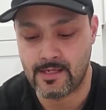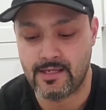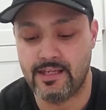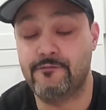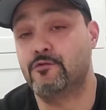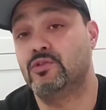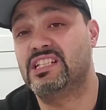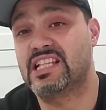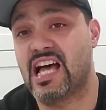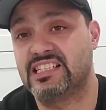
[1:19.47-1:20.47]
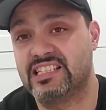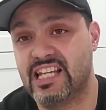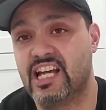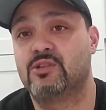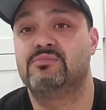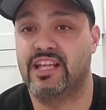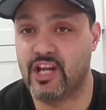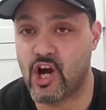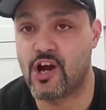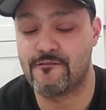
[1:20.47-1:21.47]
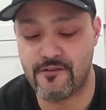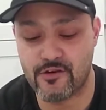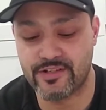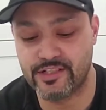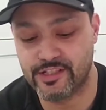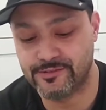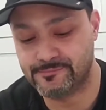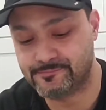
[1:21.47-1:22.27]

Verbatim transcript: If you decide to get them, they are very good.